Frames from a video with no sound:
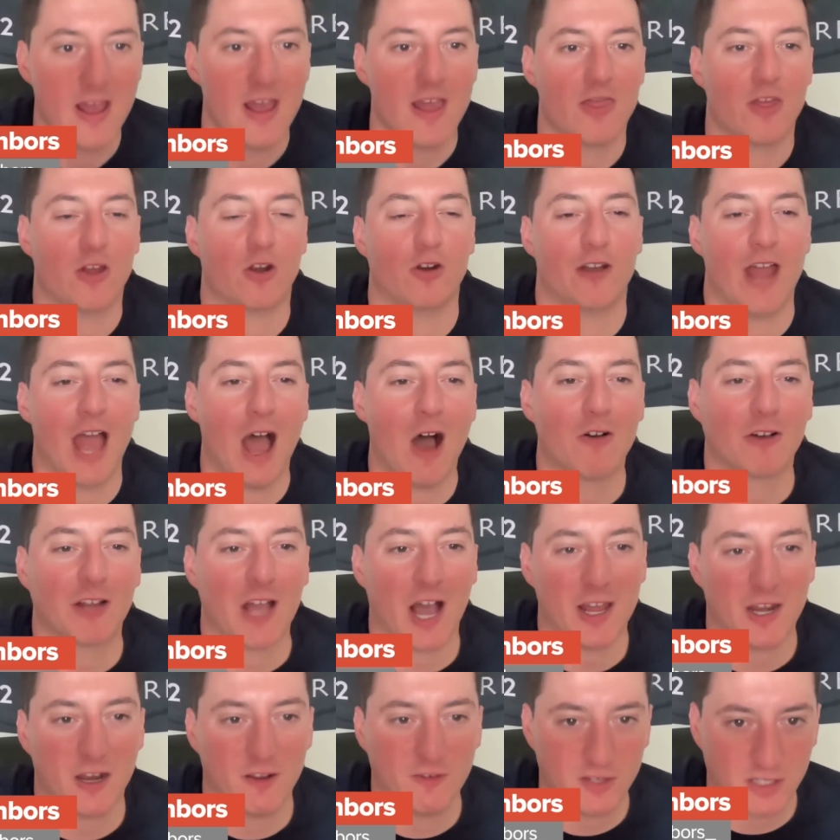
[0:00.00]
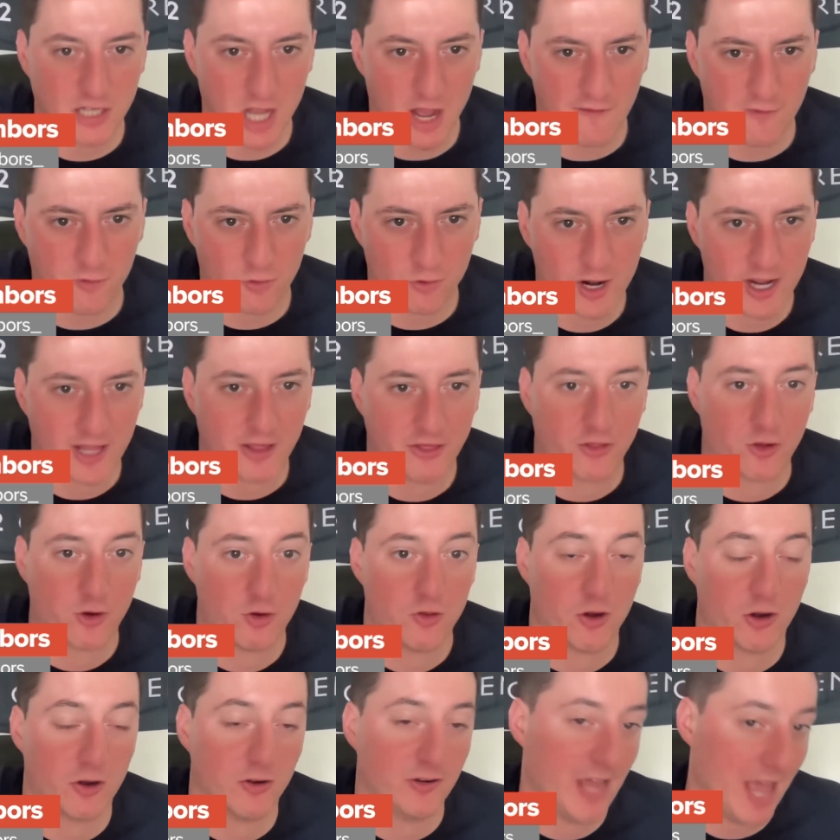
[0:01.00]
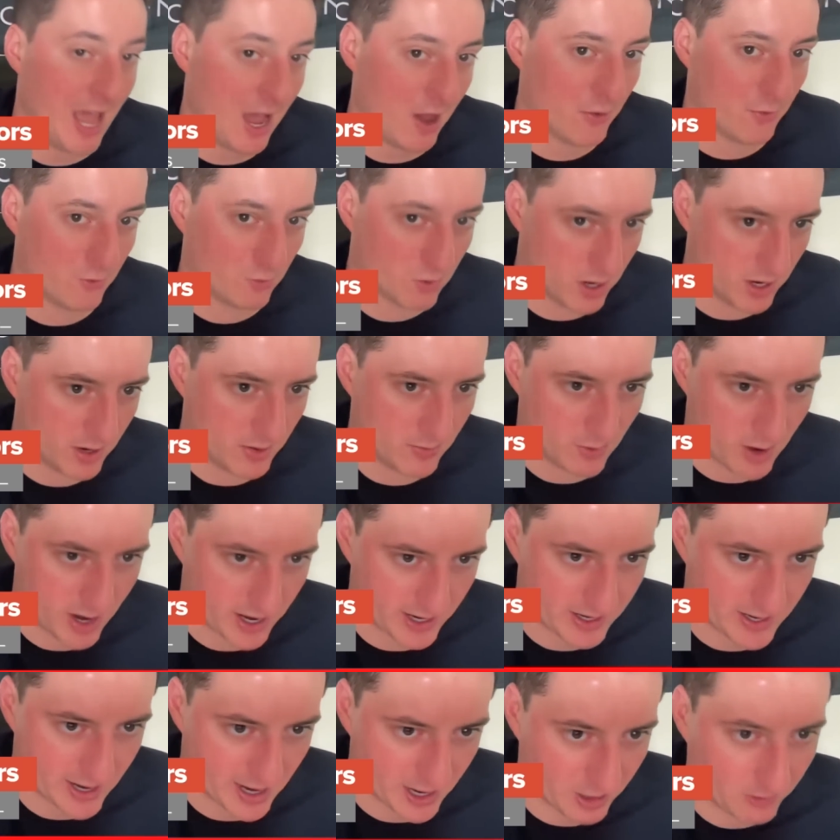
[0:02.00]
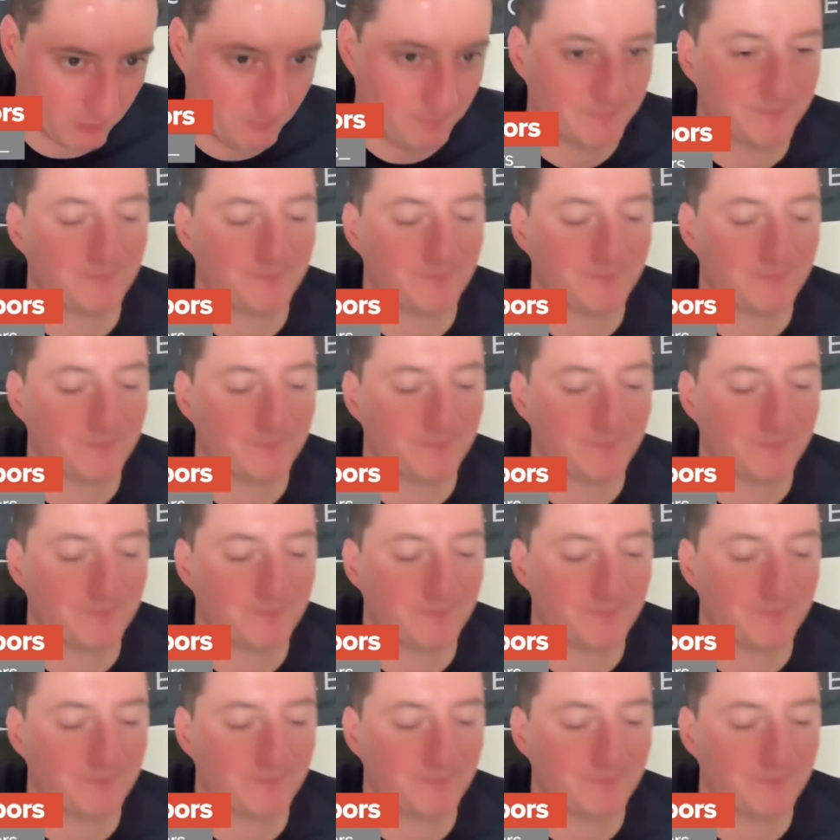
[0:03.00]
They're now kind of suffering through their down run right now.